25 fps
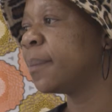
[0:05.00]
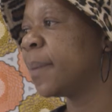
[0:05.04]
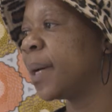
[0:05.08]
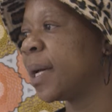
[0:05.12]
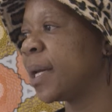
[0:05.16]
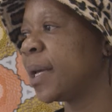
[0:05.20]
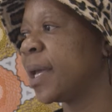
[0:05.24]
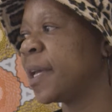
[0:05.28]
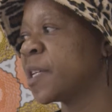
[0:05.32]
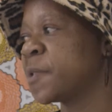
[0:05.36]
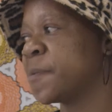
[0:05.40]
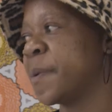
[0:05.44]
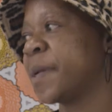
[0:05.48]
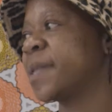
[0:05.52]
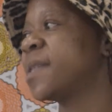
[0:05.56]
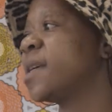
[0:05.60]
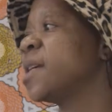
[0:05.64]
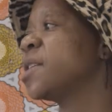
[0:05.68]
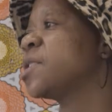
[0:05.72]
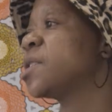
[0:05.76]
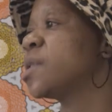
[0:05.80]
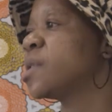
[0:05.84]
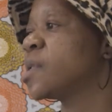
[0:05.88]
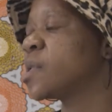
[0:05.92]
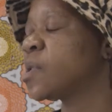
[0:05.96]
My
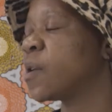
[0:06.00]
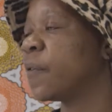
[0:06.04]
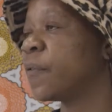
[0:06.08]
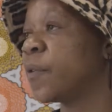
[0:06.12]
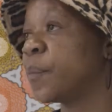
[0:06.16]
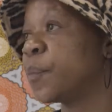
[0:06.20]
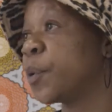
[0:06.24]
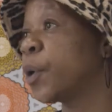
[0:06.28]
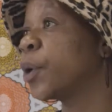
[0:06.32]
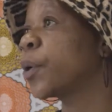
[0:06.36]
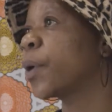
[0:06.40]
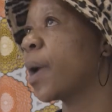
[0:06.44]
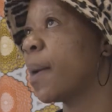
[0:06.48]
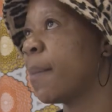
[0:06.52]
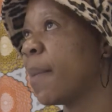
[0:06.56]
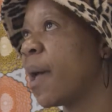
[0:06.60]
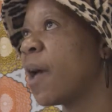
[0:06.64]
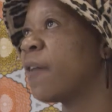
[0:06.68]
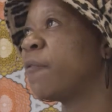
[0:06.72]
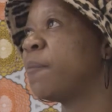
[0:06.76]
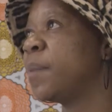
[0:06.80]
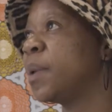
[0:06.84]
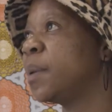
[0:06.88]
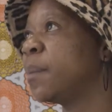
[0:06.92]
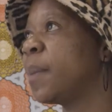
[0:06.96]
expectations of the program
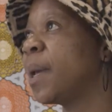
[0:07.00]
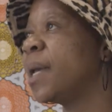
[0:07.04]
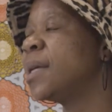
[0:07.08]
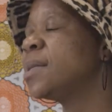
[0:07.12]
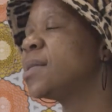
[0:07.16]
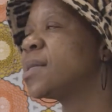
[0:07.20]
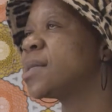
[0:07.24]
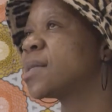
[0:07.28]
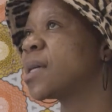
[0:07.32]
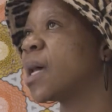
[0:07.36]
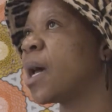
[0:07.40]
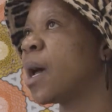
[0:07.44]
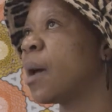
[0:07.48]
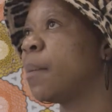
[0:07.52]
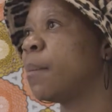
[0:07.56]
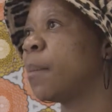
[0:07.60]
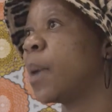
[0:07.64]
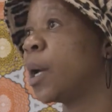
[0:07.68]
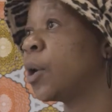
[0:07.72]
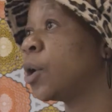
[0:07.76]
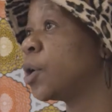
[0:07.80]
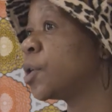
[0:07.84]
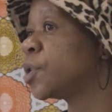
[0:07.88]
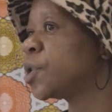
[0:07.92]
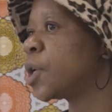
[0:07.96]
have been met.
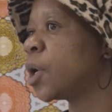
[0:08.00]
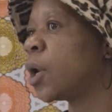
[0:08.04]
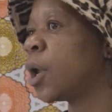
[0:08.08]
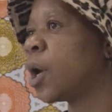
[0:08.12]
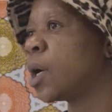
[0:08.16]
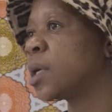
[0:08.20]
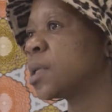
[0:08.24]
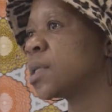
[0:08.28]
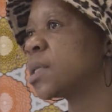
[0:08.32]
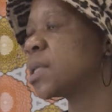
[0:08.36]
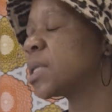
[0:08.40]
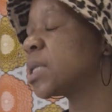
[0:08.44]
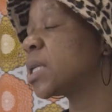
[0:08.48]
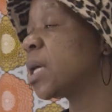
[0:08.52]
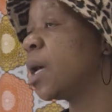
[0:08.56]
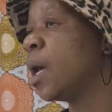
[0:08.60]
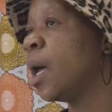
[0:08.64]
I learned a lot